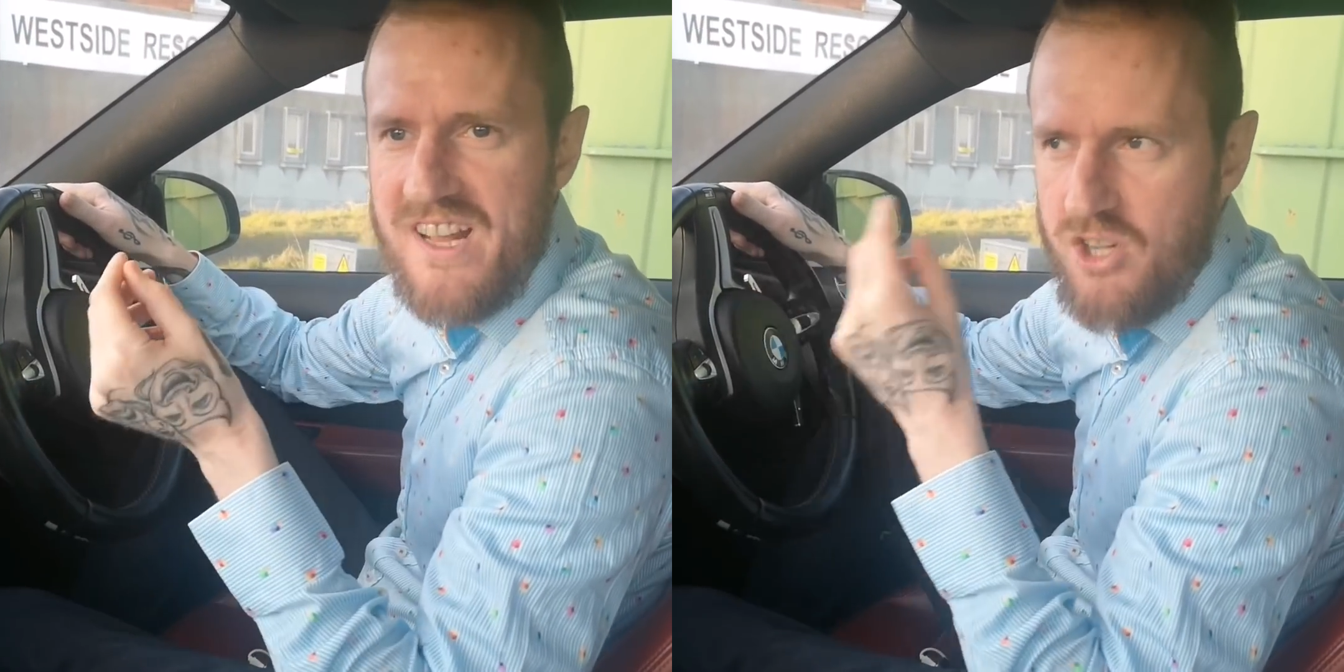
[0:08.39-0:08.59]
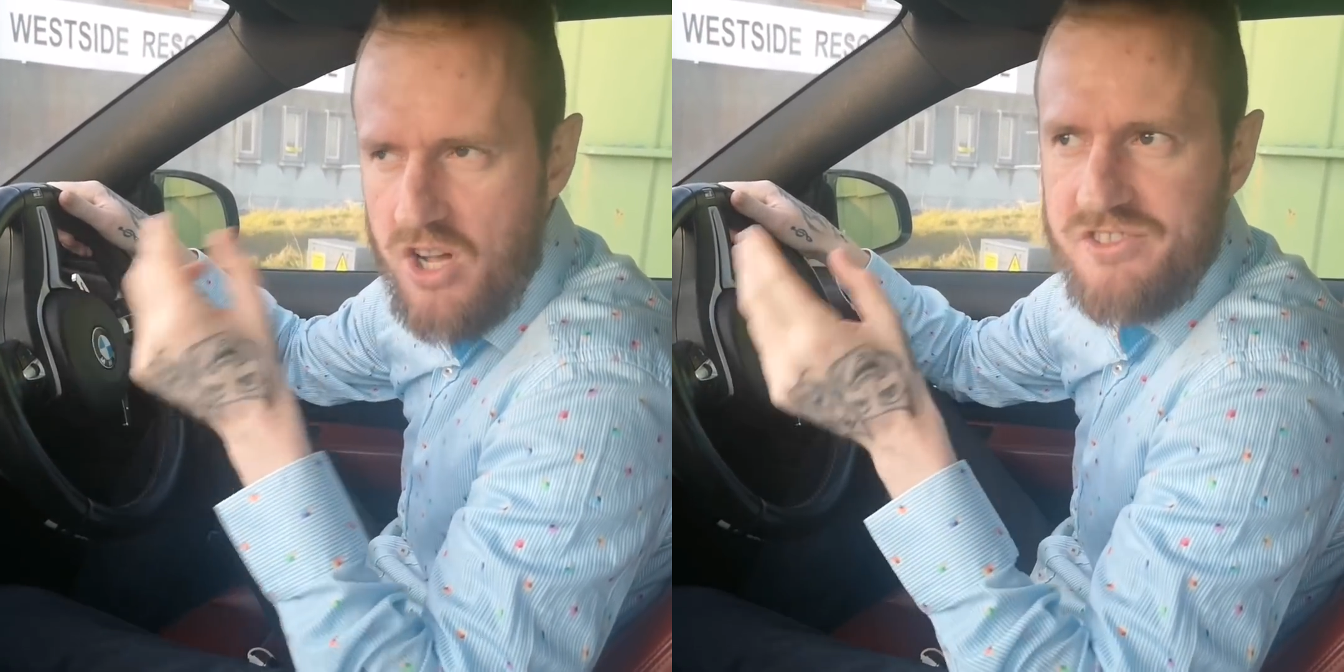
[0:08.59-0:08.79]

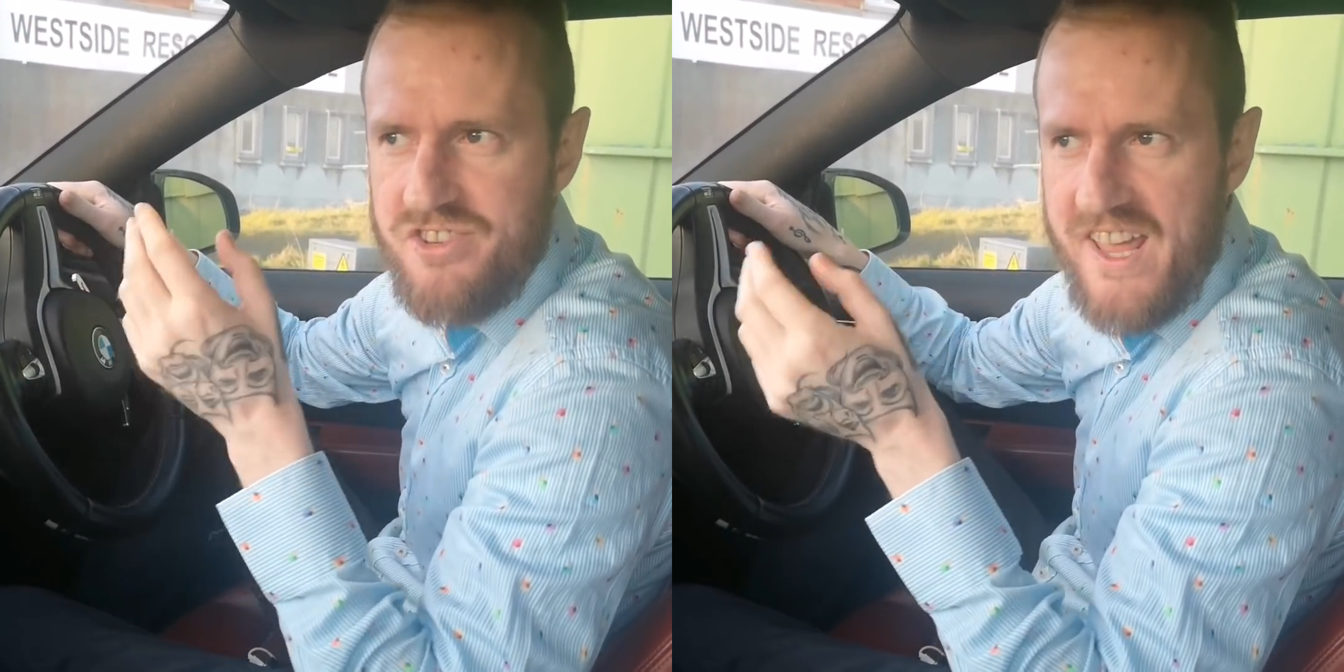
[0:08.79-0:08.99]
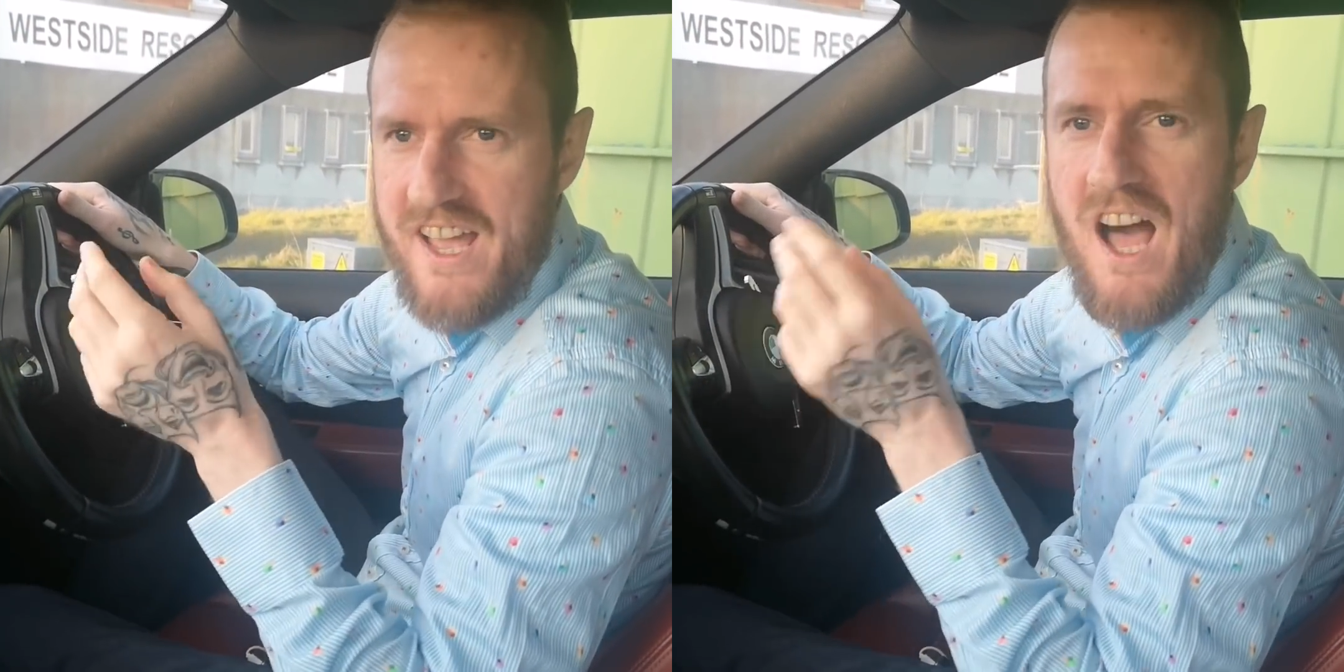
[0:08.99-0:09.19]

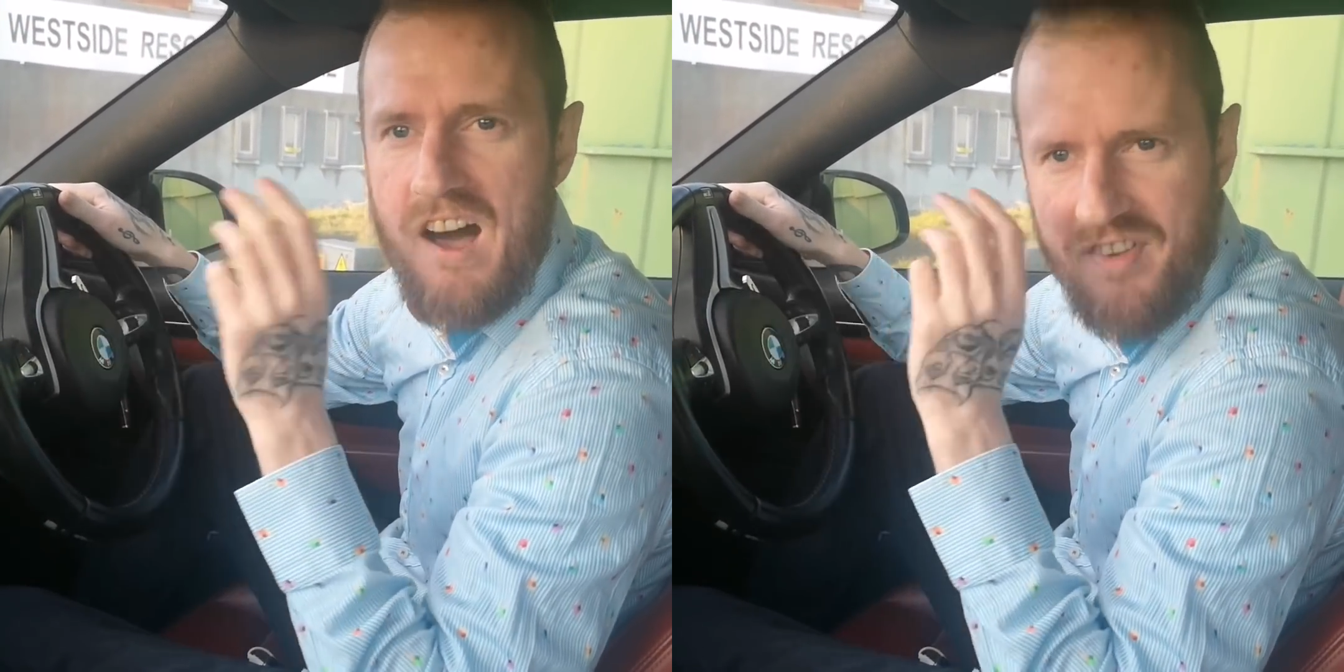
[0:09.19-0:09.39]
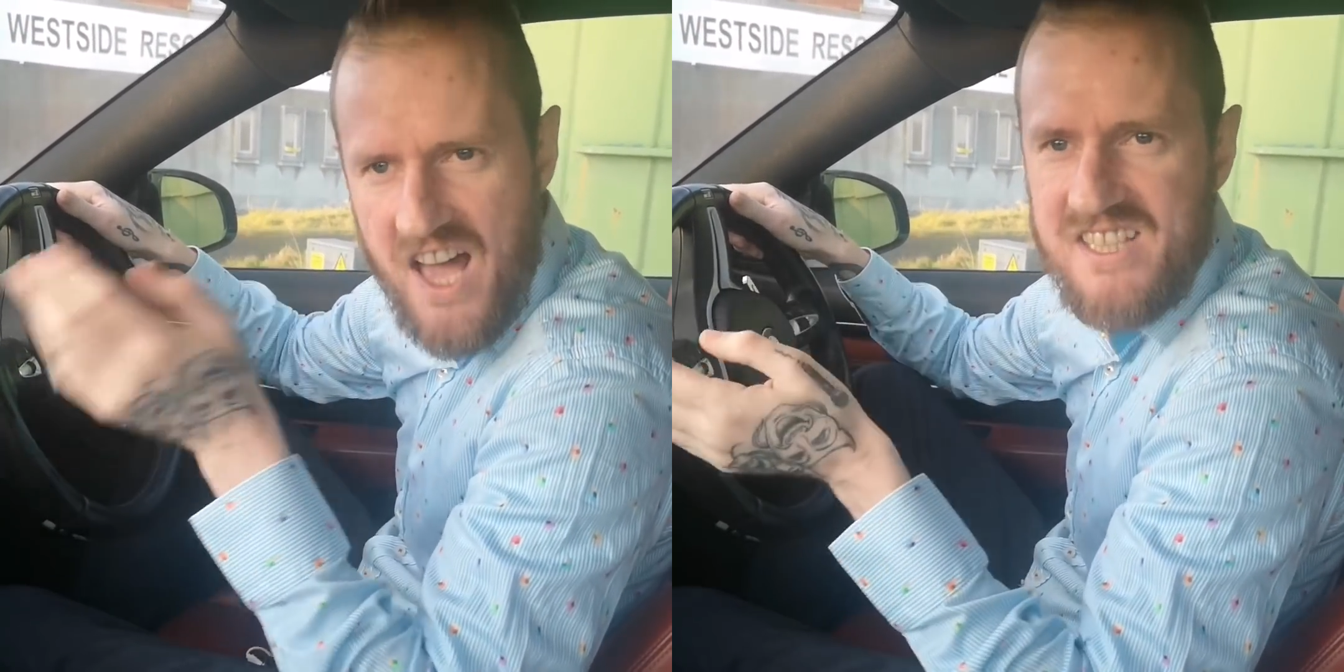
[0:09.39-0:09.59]
country
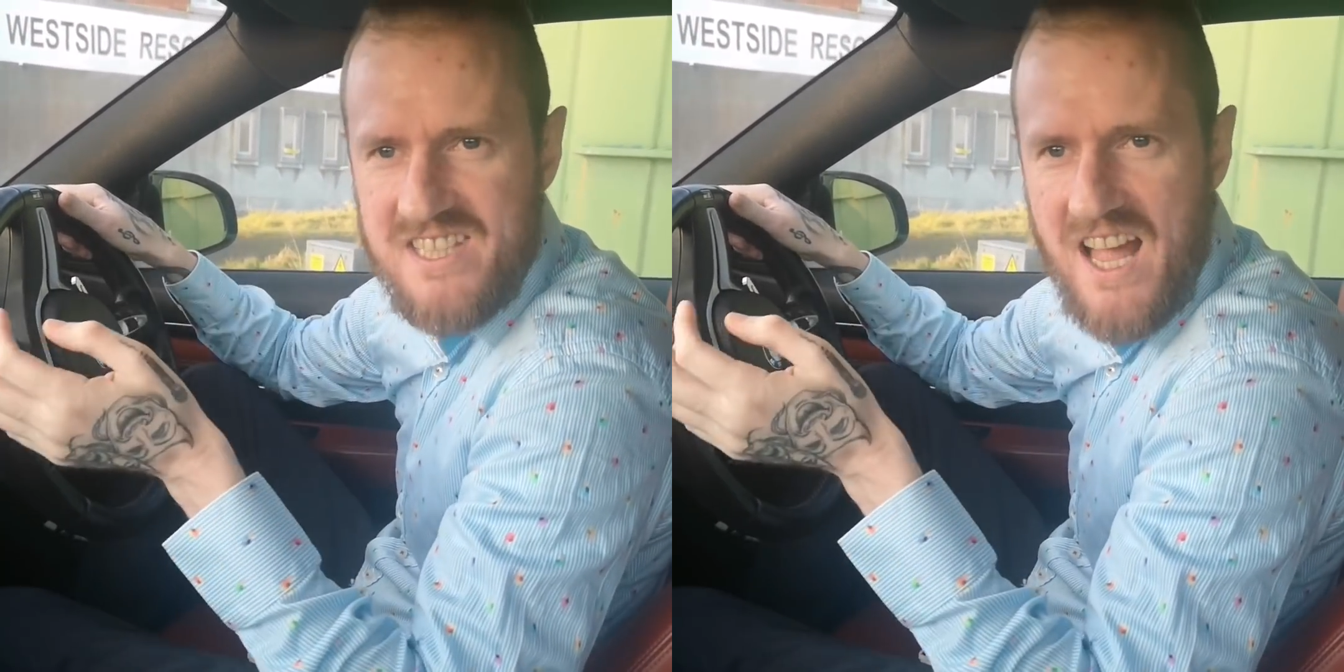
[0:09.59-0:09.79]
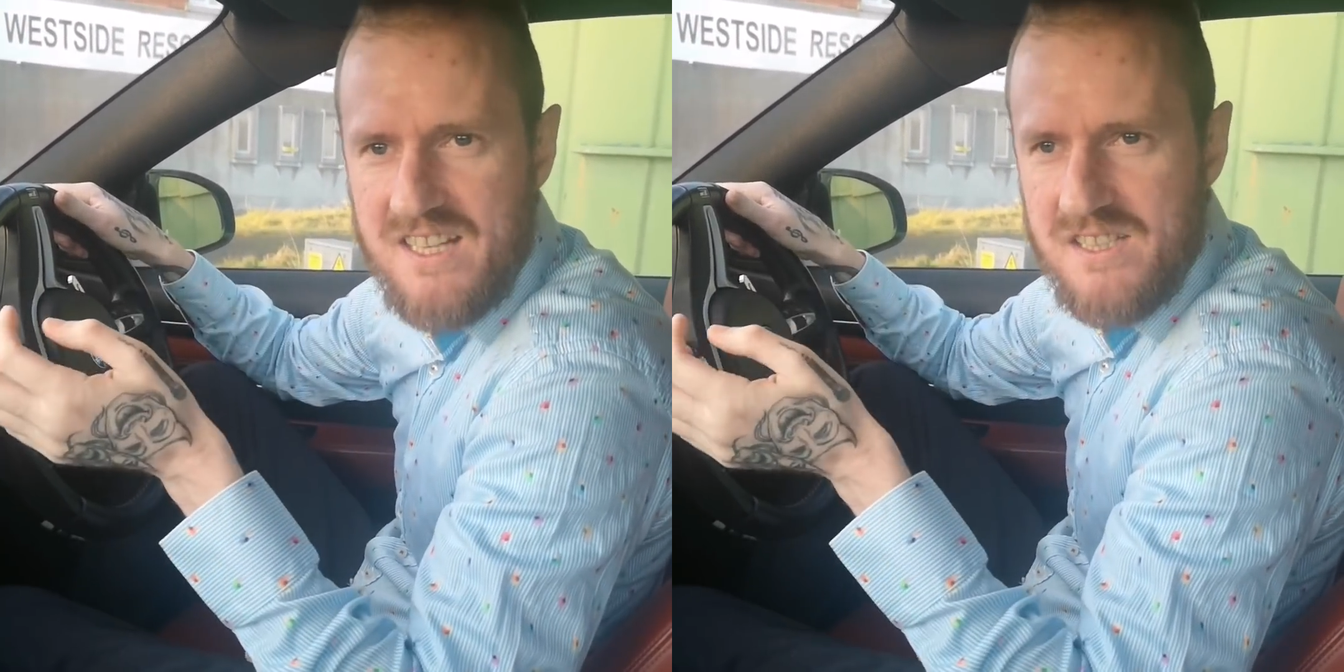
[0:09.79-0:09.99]
of
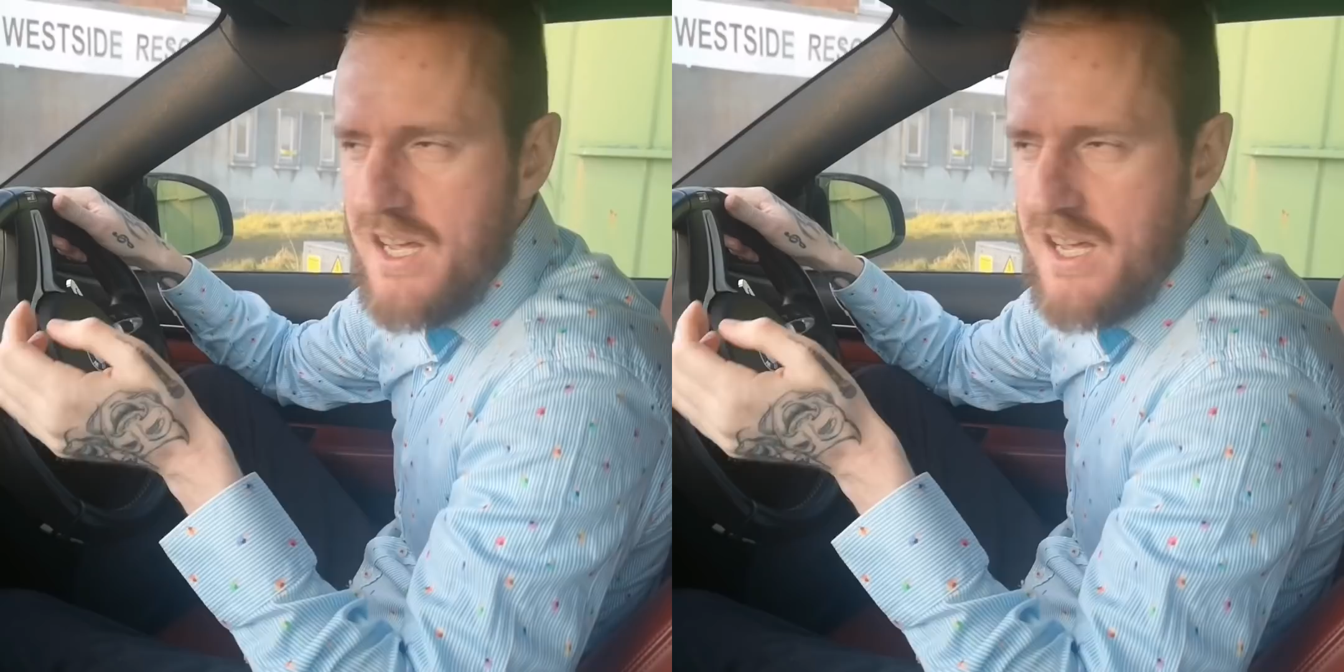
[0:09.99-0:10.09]
Iceland.